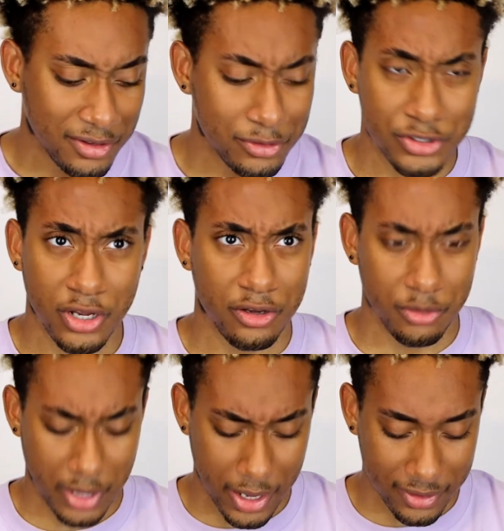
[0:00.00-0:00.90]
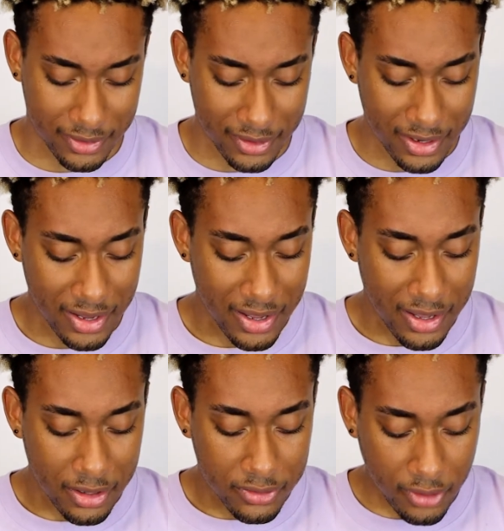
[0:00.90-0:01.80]
You shouldn't do that.
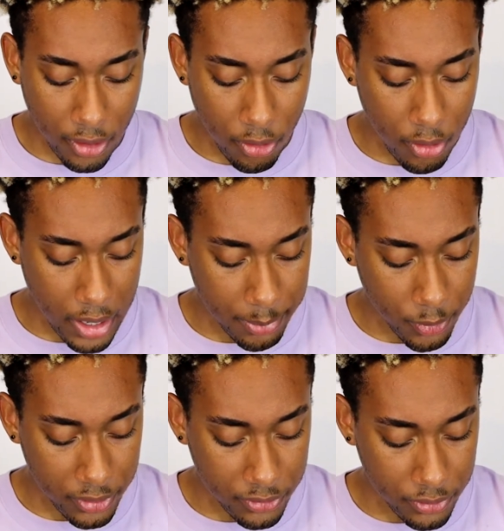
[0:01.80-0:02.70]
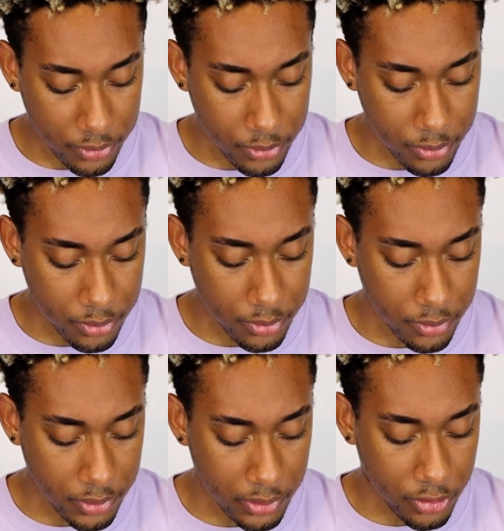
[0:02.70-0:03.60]
So I'm going to
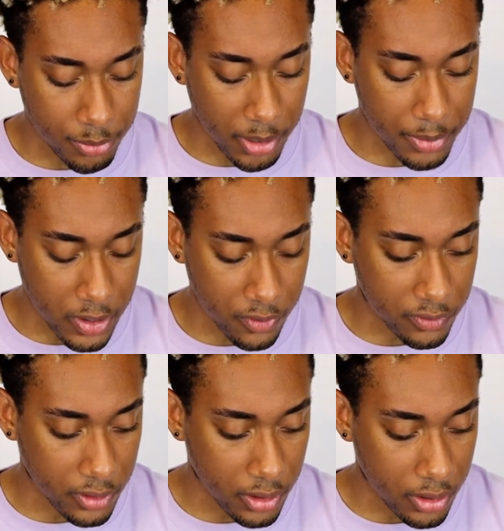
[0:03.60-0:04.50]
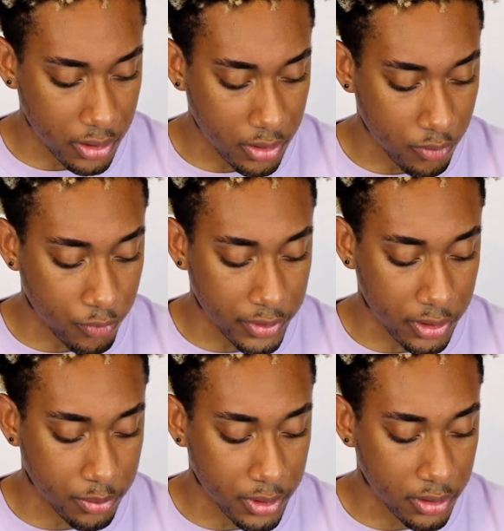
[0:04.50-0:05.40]
do my brows
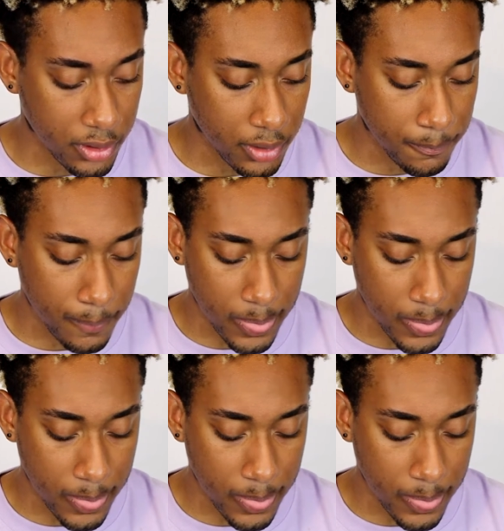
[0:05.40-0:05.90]
really quickly.